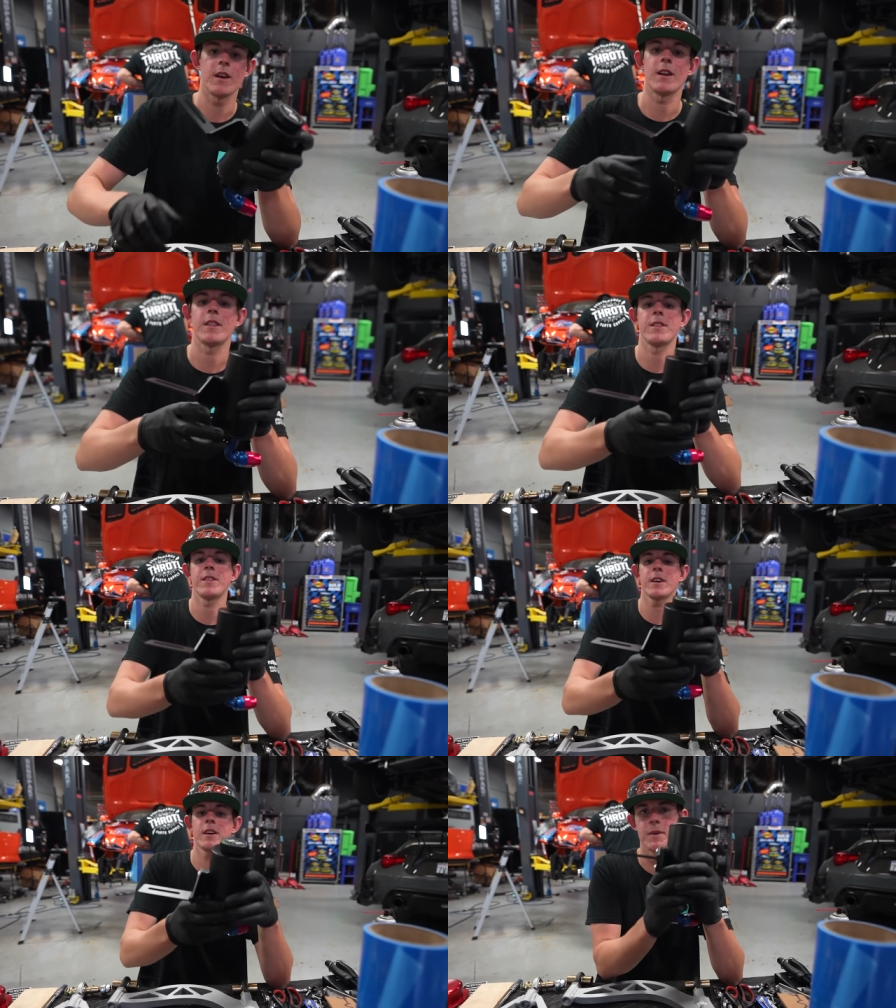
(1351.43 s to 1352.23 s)
And I
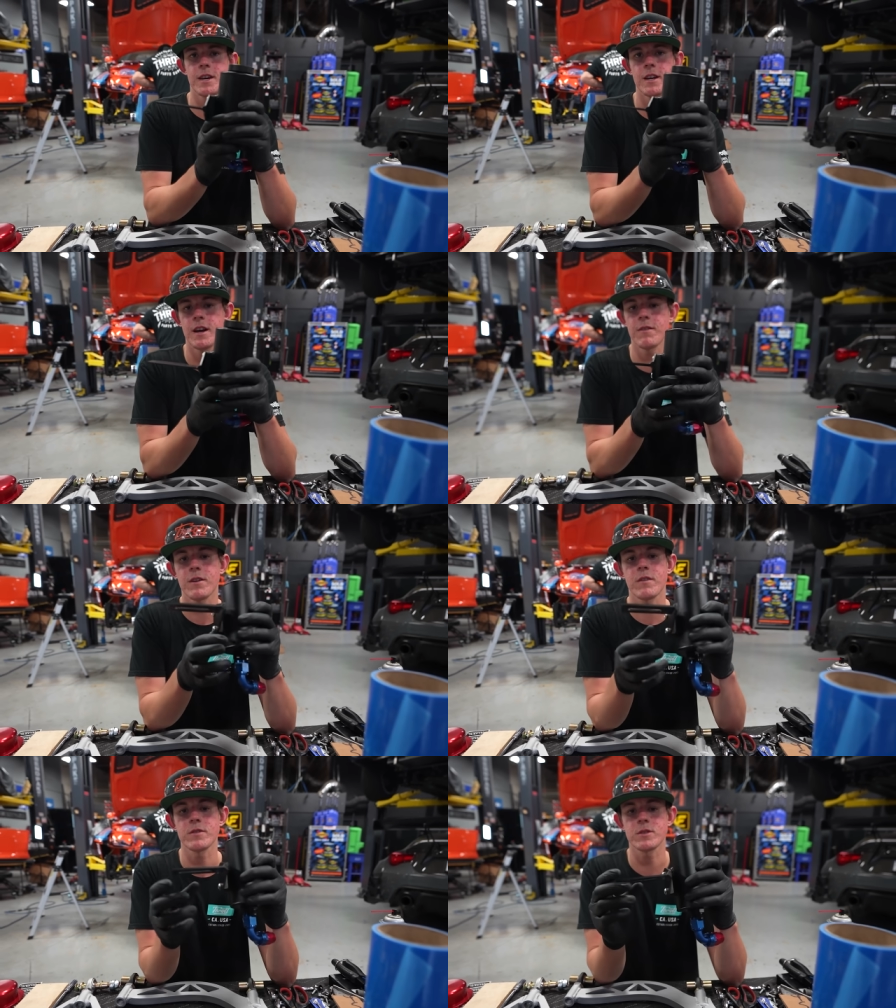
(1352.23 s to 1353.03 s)
think Mickey and I have
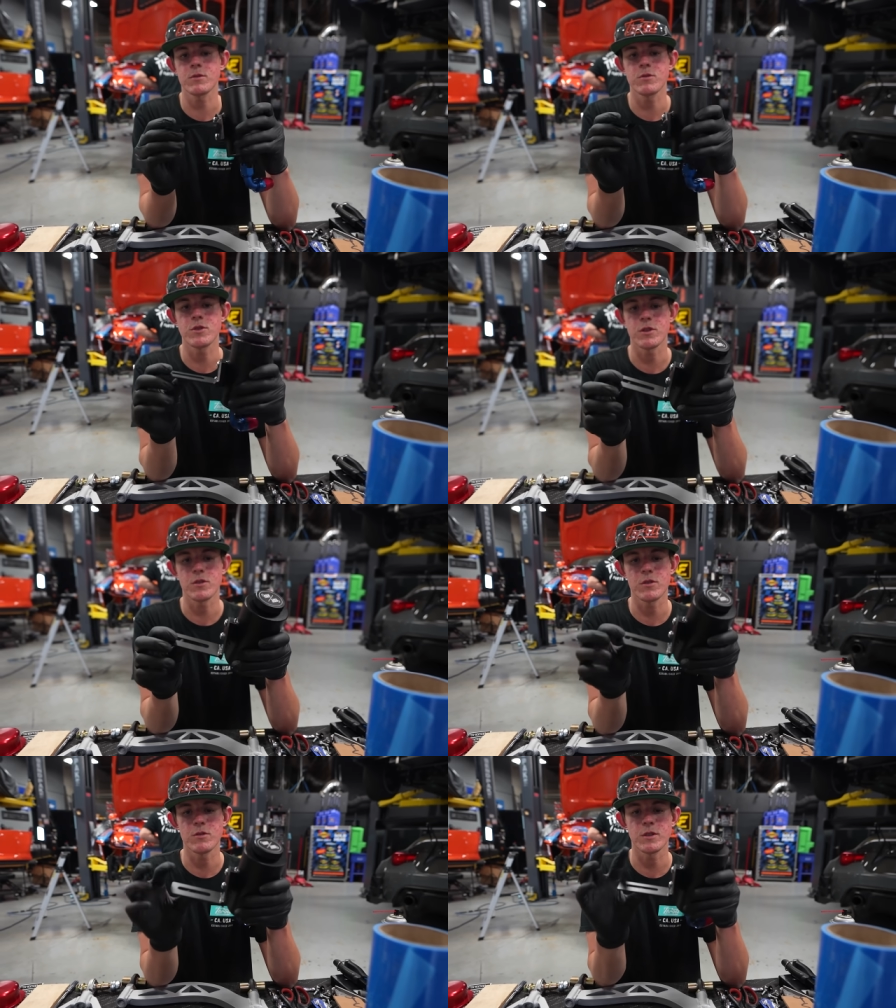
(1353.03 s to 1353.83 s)
thought of a
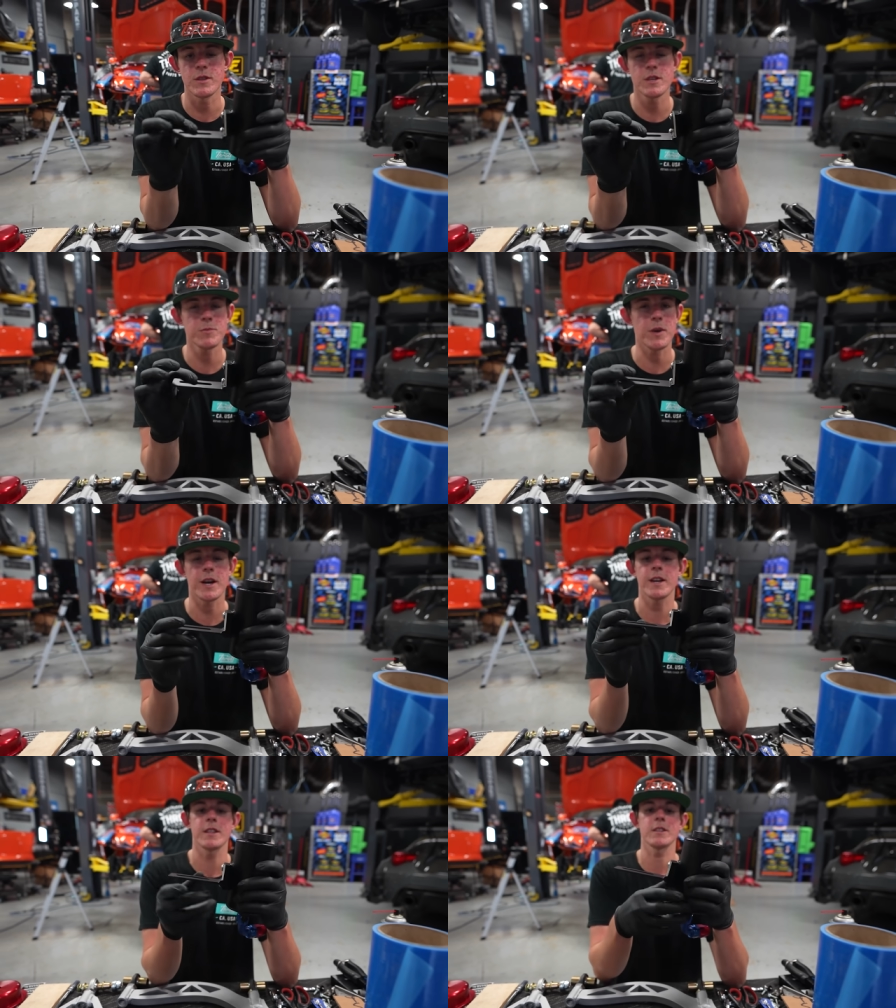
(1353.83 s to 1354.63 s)
solution using this
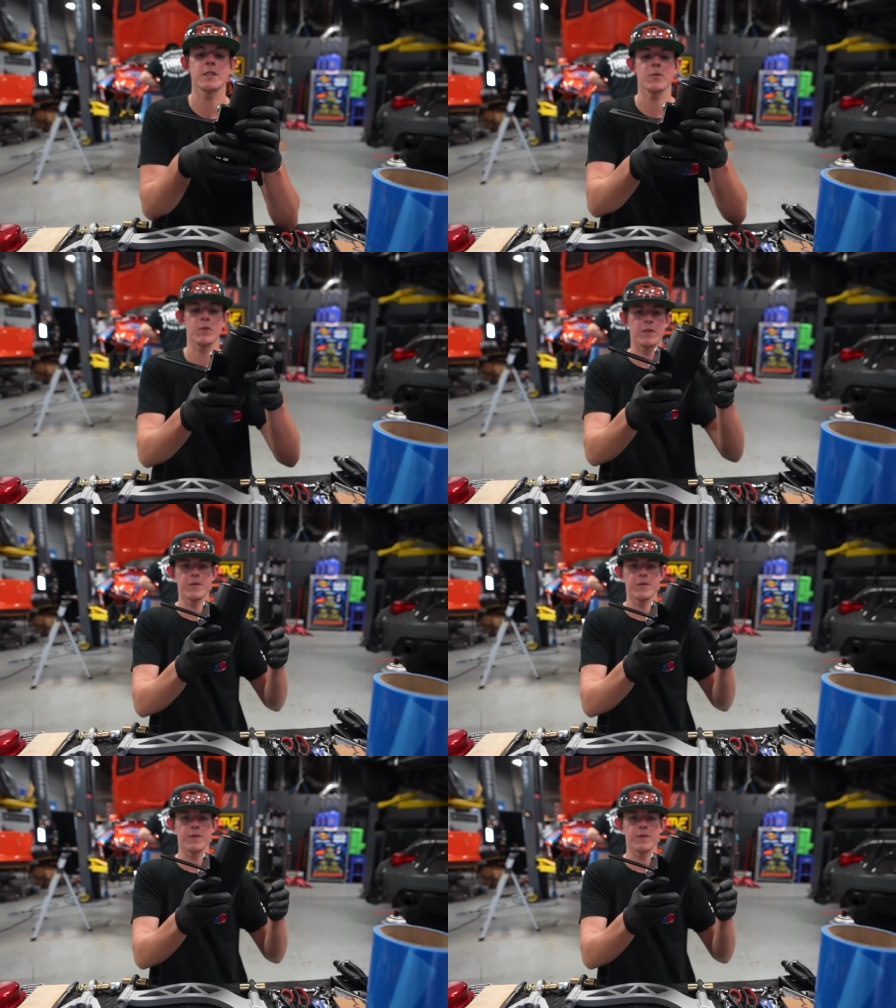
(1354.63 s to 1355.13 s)
bracket that's gonna work